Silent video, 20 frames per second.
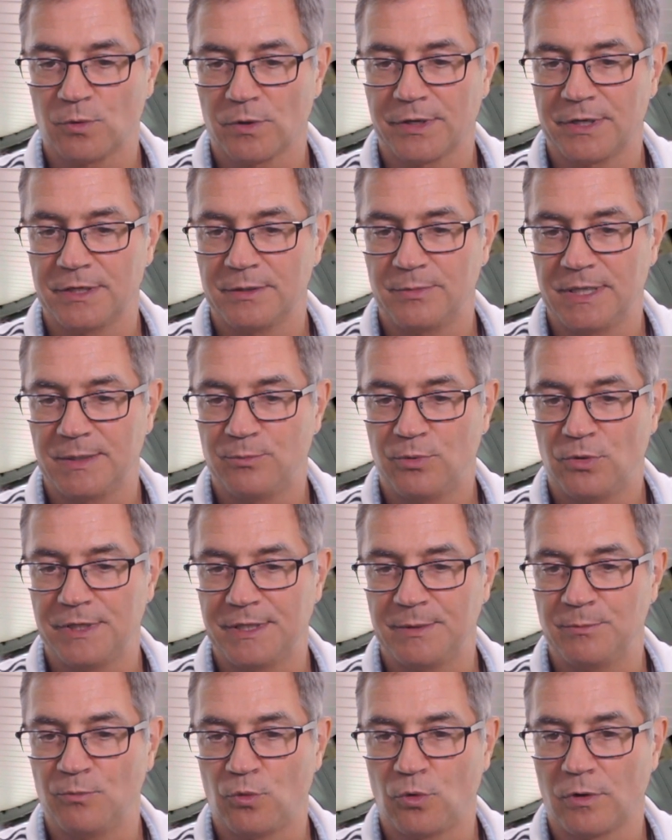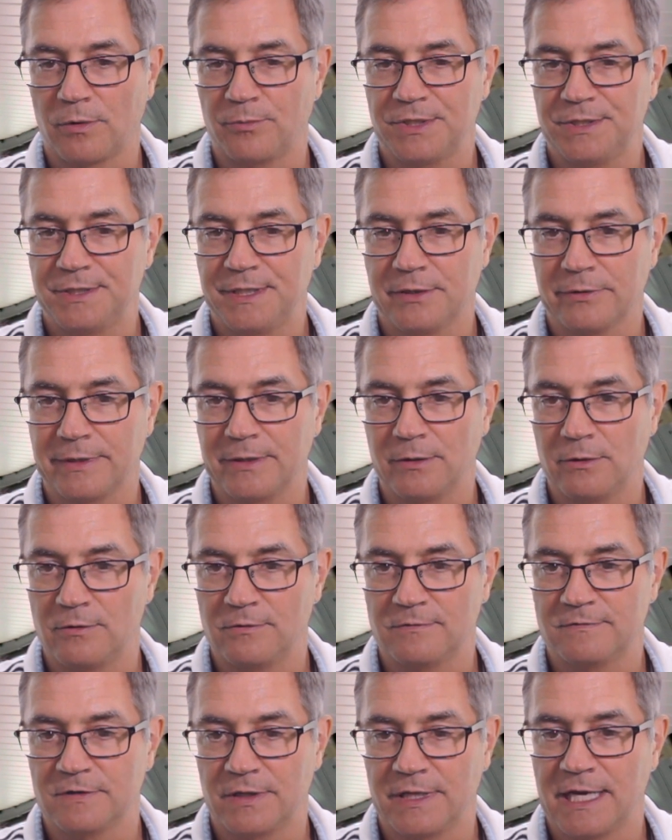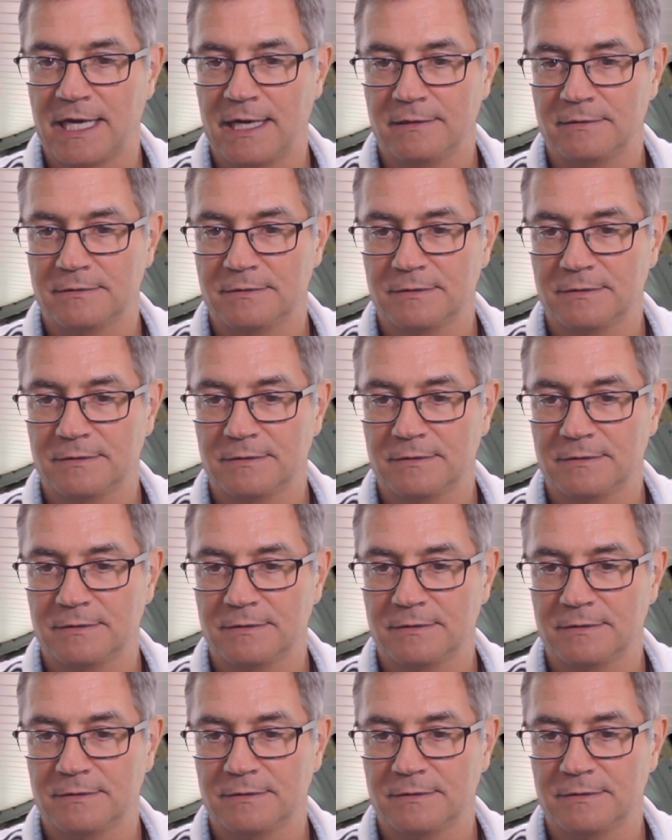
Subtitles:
we're going to be putting more material over that.